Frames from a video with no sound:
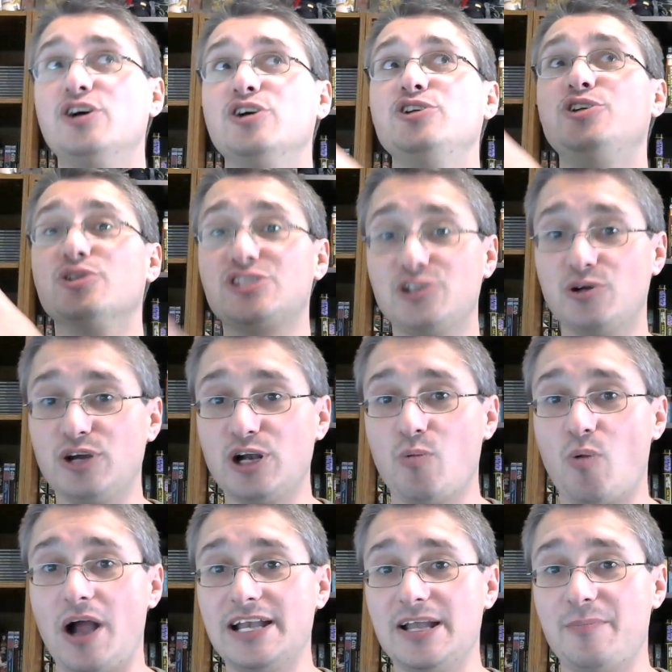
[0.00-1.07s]
you're still going to
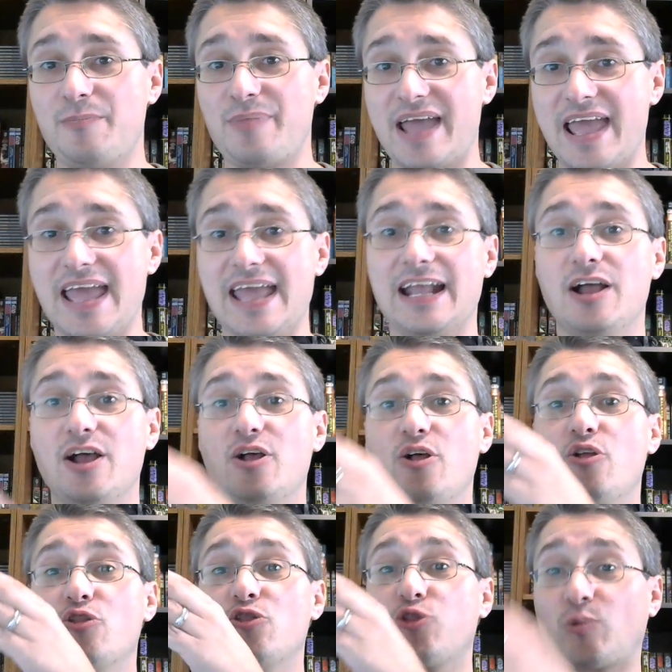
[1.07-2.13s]
wind up paying
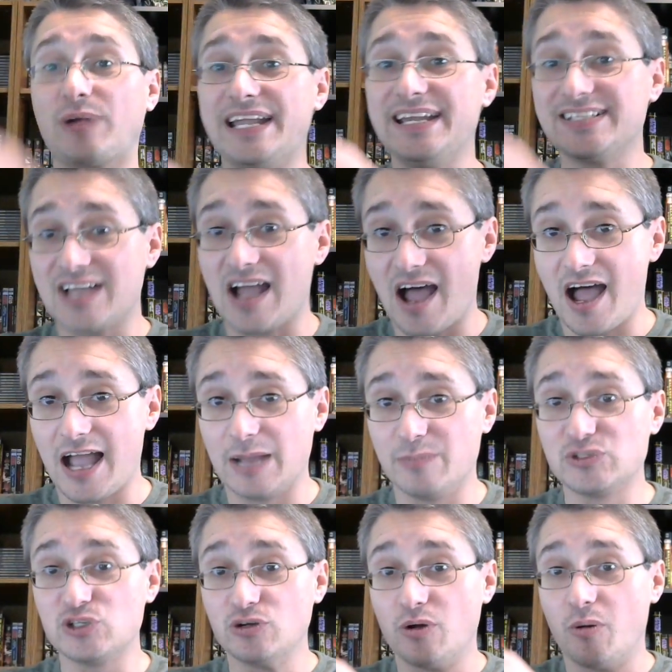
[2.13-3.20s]
3
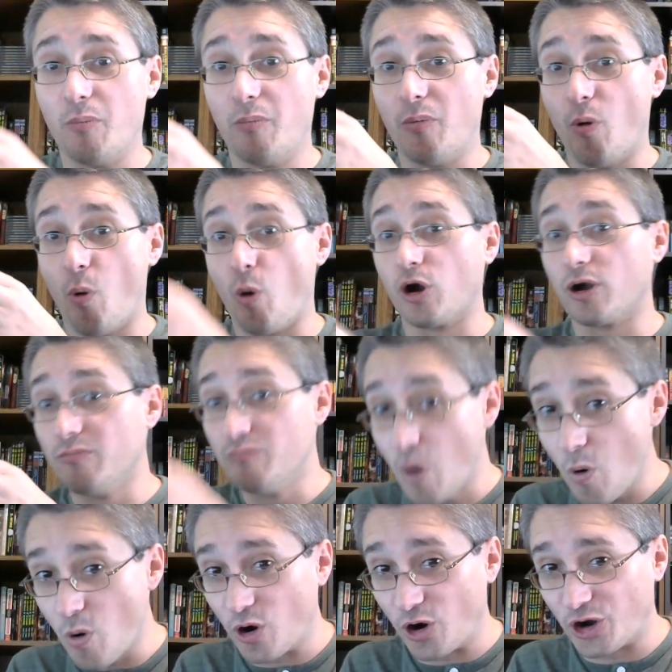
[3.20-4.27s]
times or
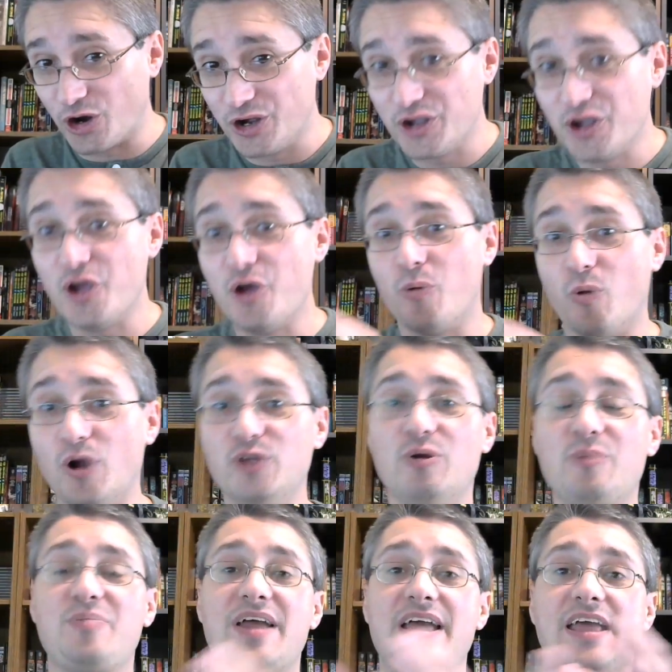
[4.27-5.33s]
more what you
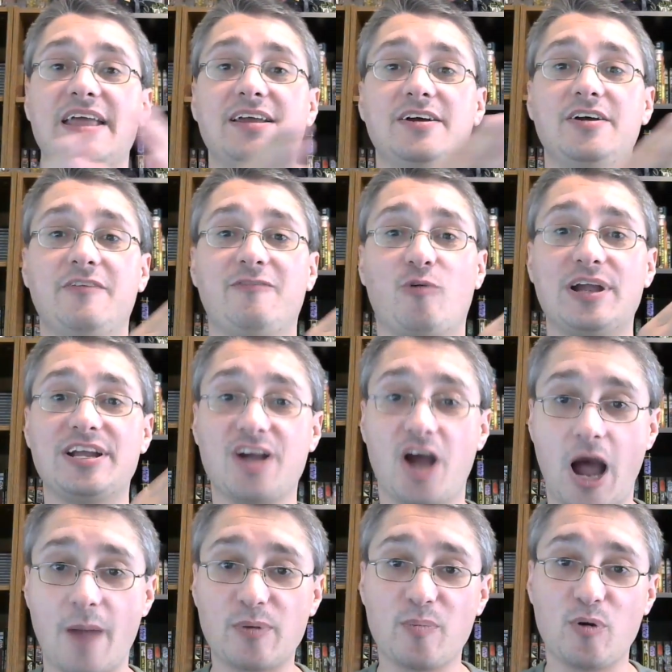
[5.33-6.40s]
would pay for a
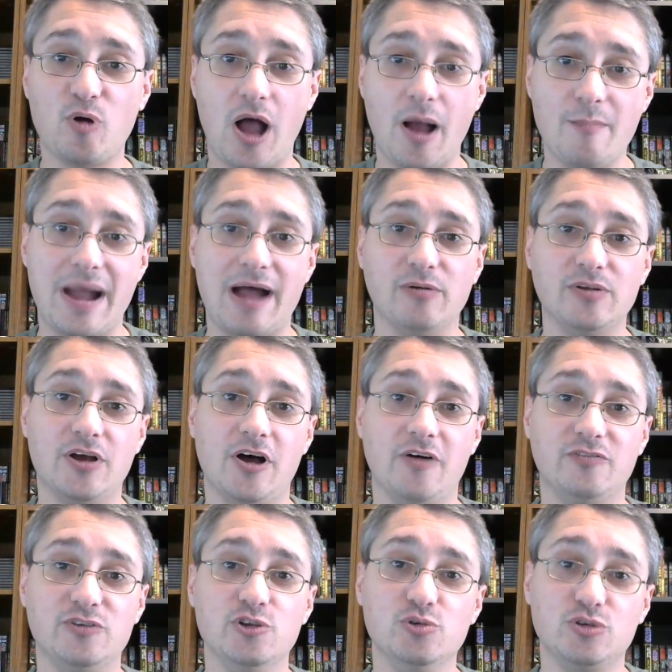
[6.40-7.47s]
comparable amount
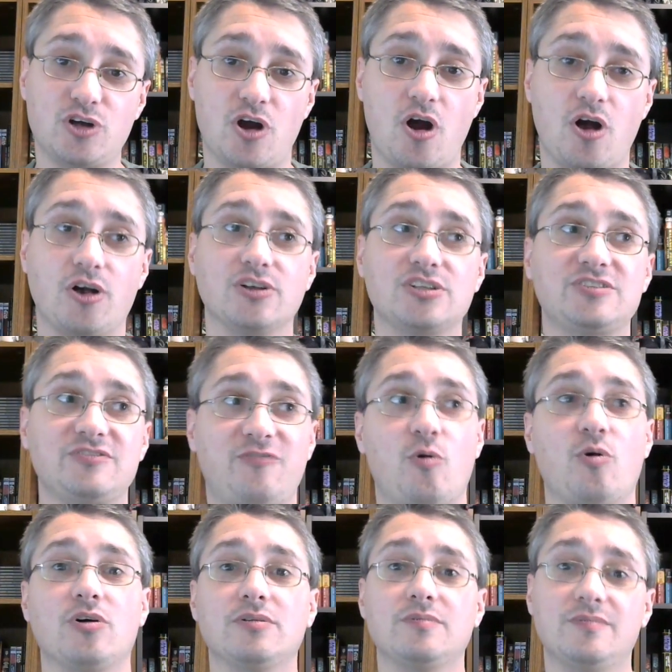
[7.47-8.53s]
of new cards
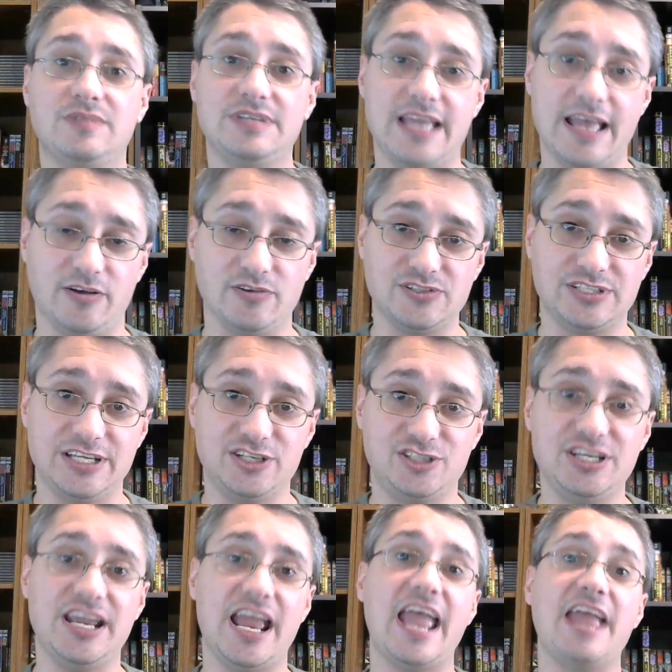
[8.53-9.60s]
for the
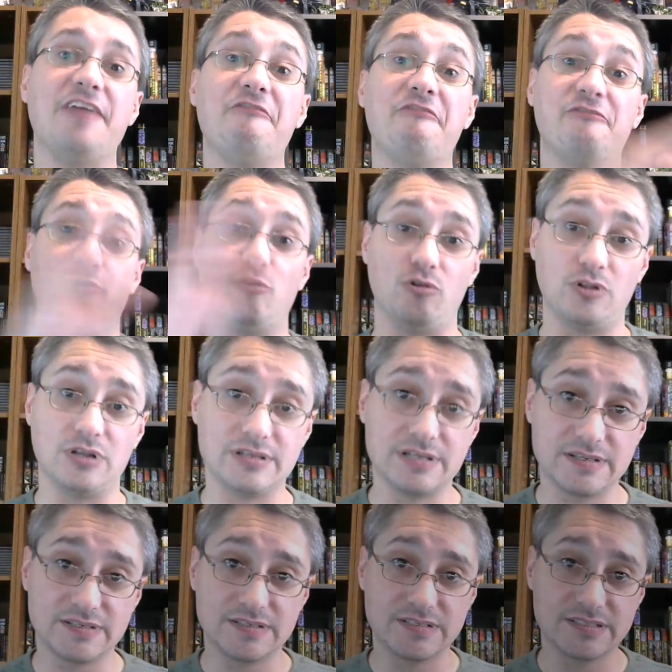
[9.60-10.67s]
LCG, a full
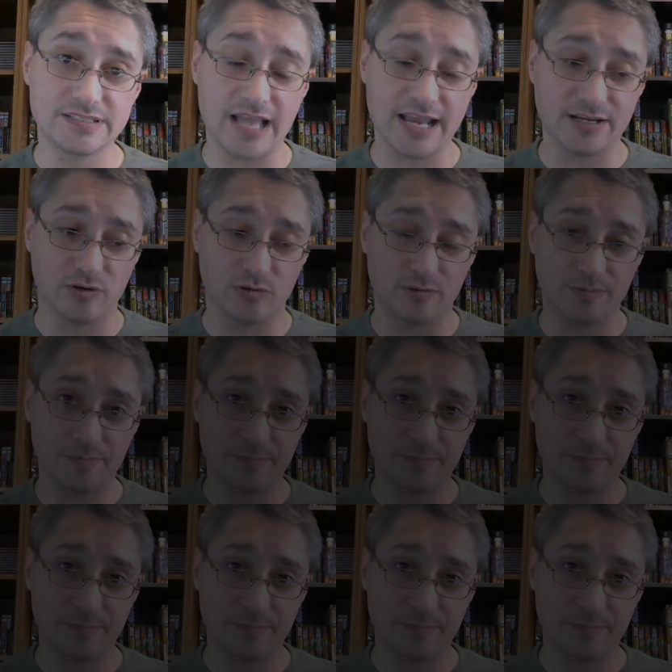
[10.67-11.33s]
cycle.